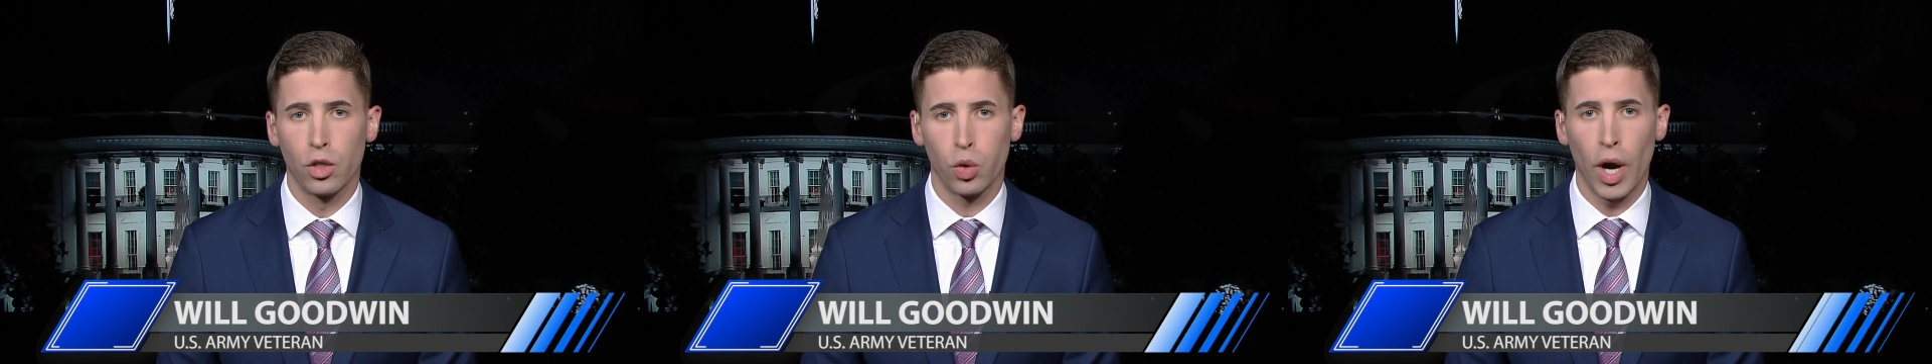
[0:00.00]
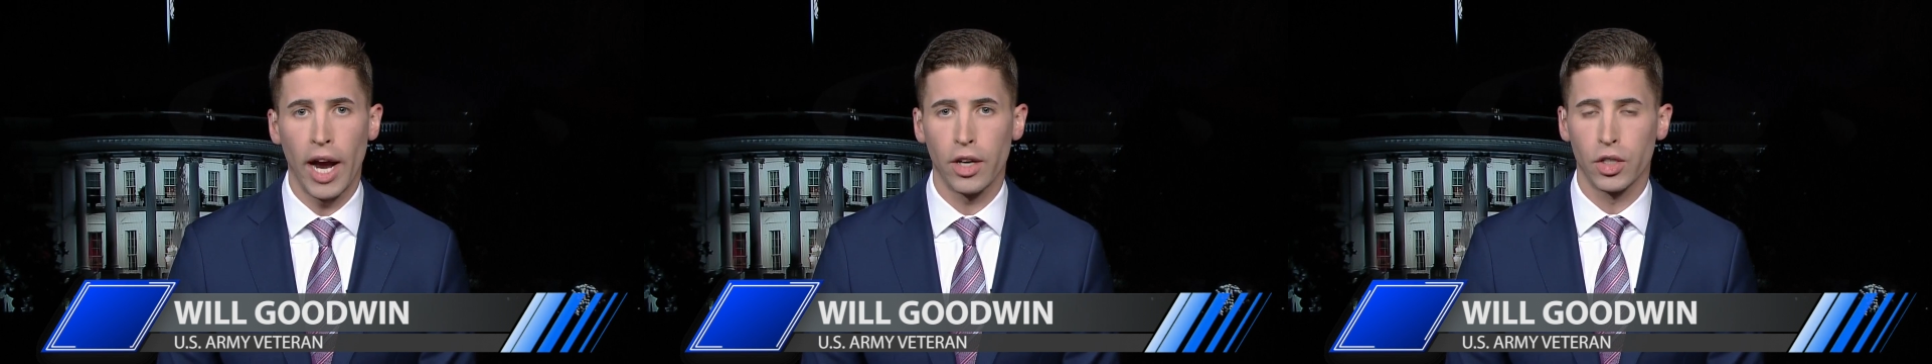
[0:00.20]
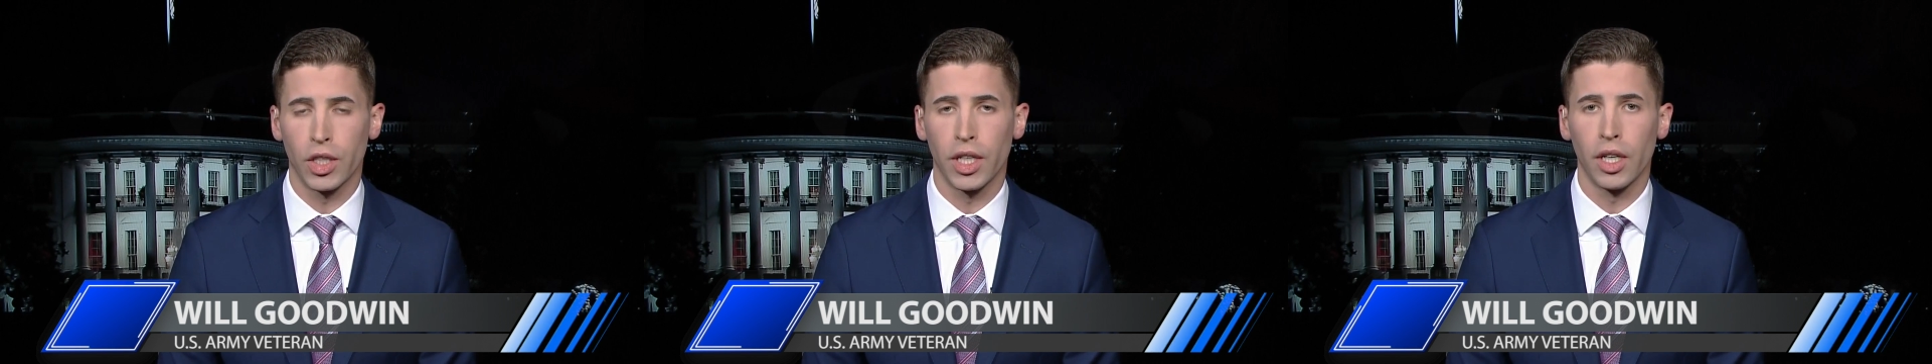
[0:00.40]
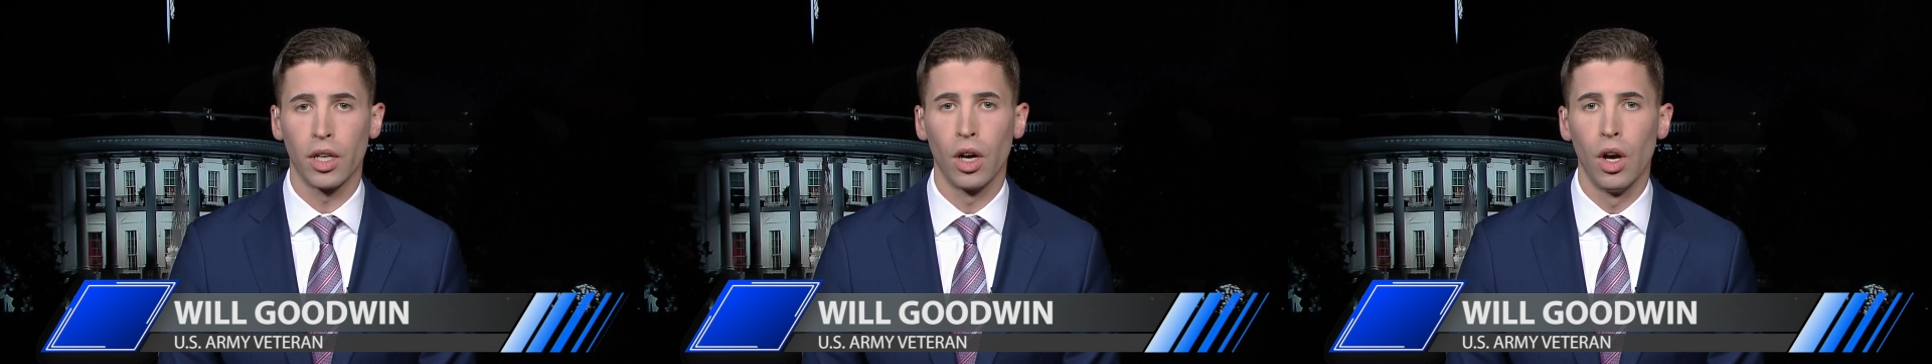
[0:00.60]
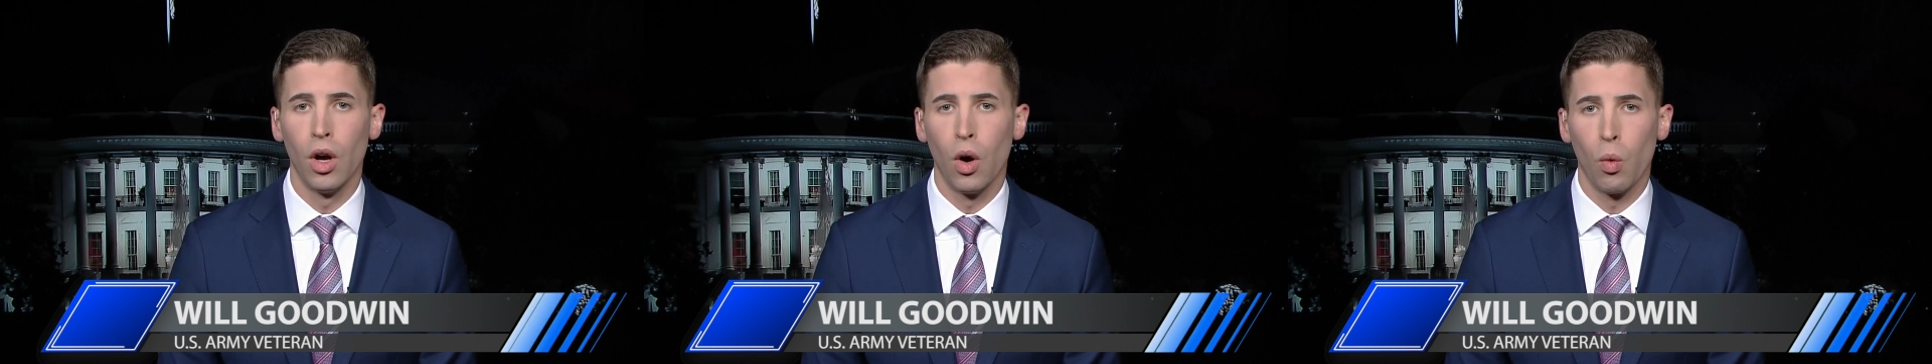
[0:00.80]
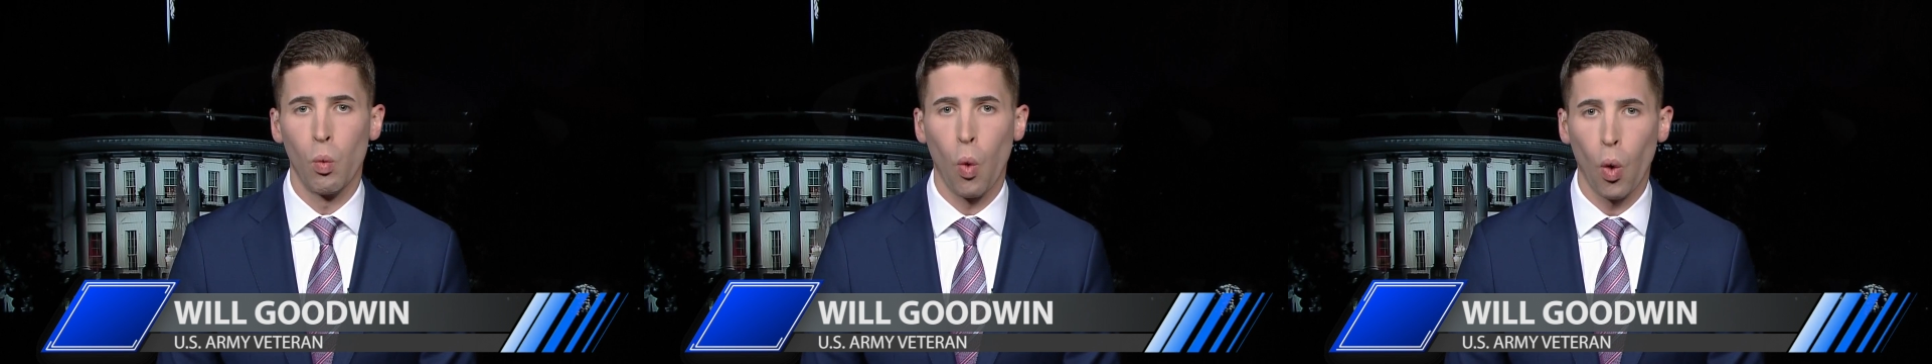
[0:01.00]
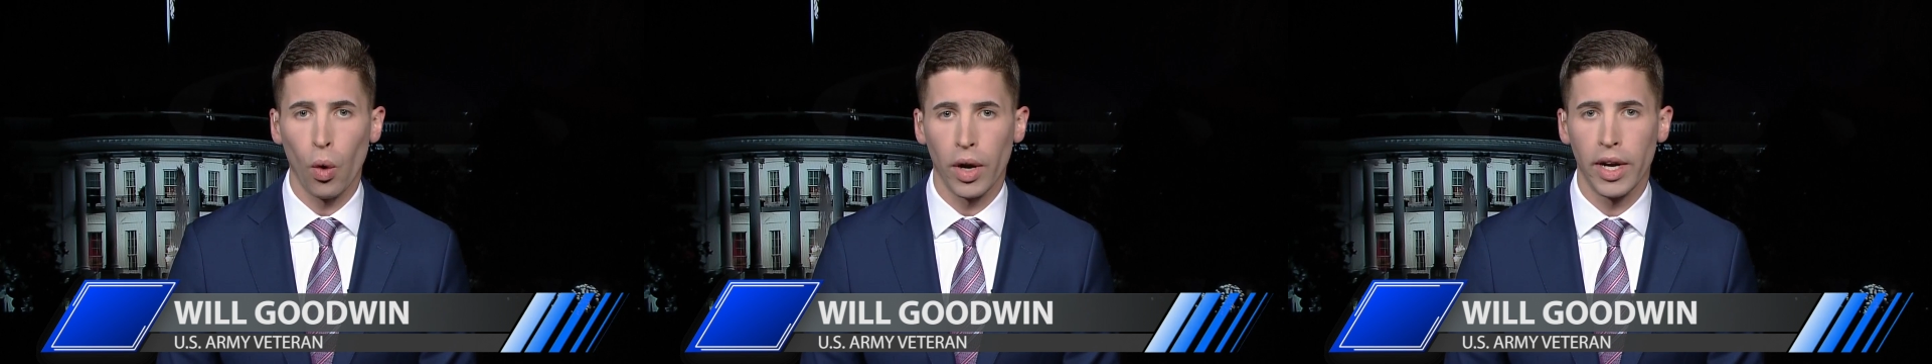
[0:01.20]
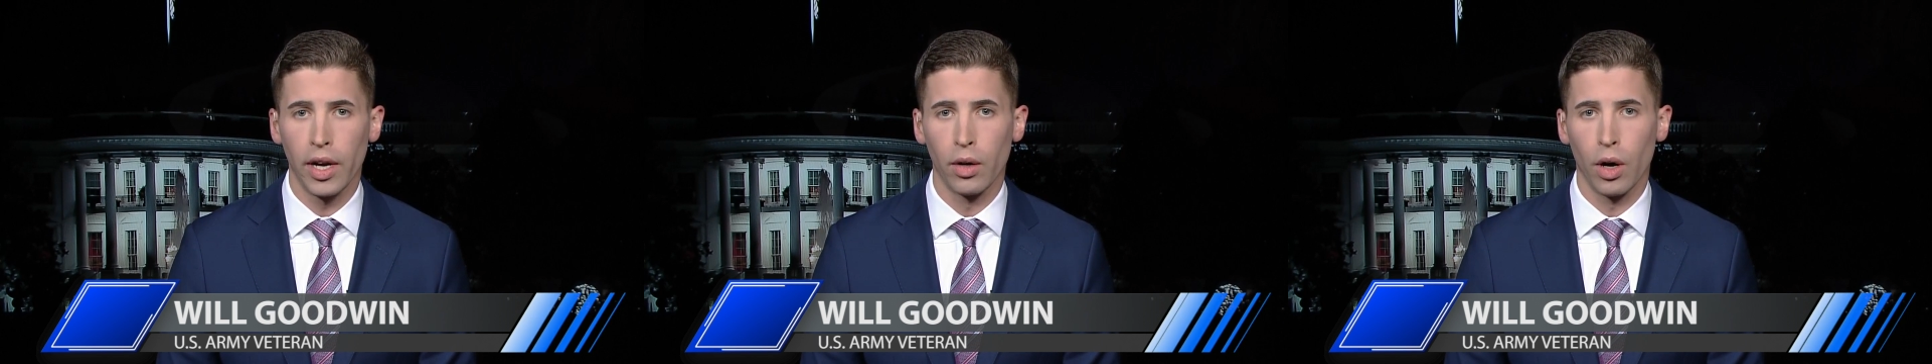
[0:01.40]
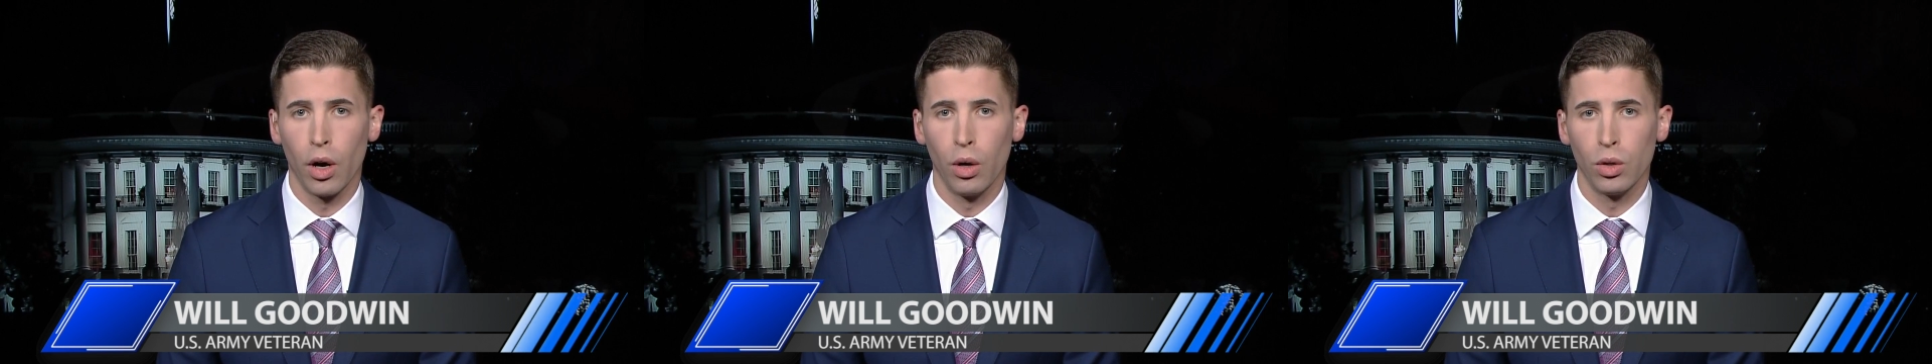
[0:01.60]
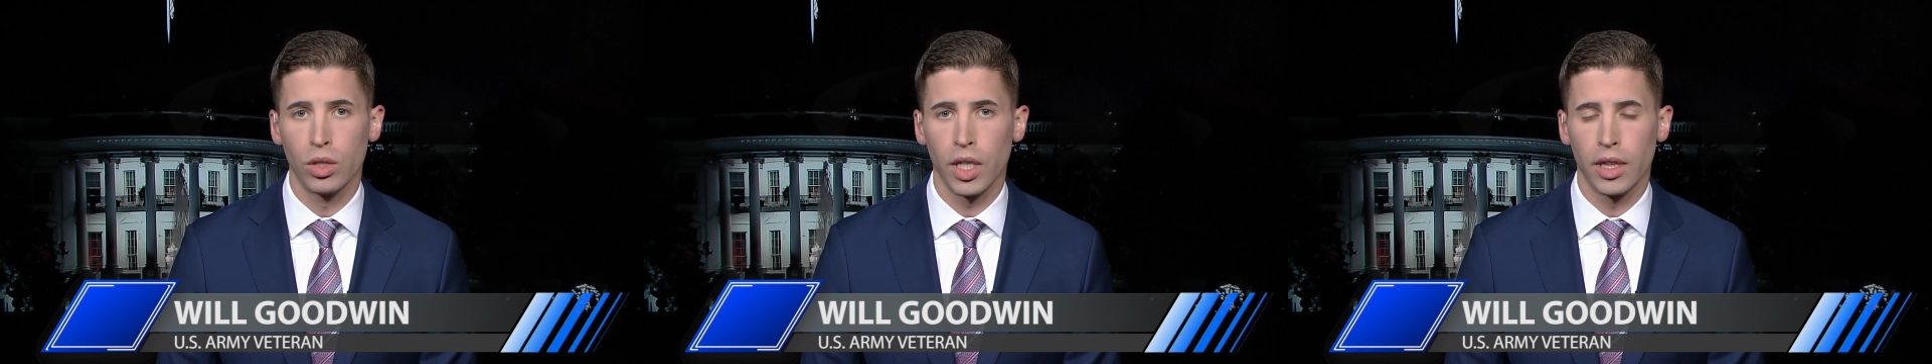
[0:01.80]
trashing war
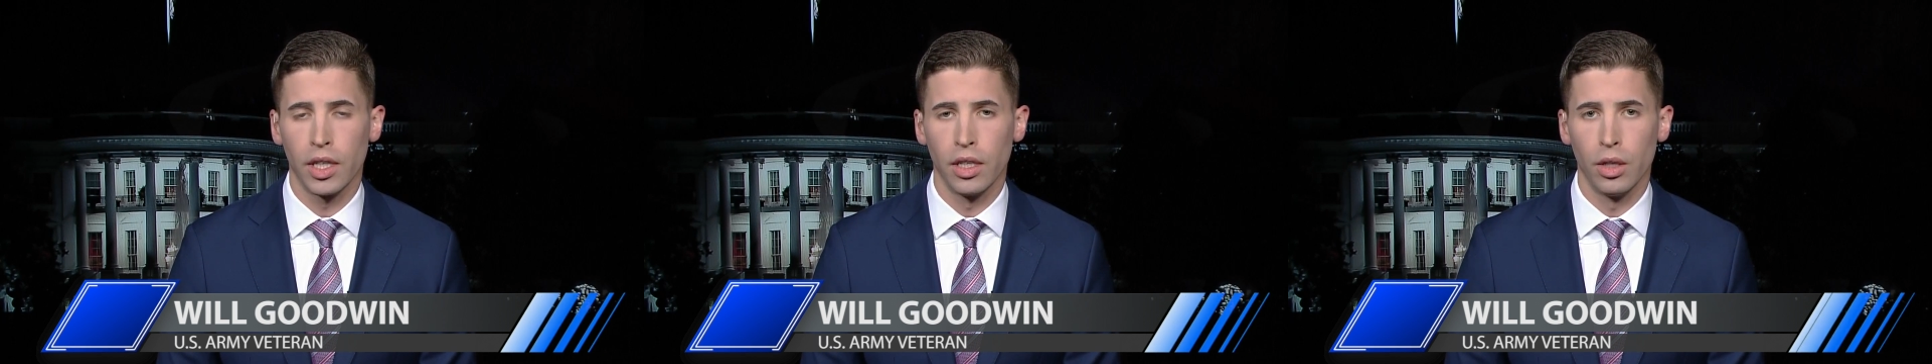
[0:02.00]
heroes at the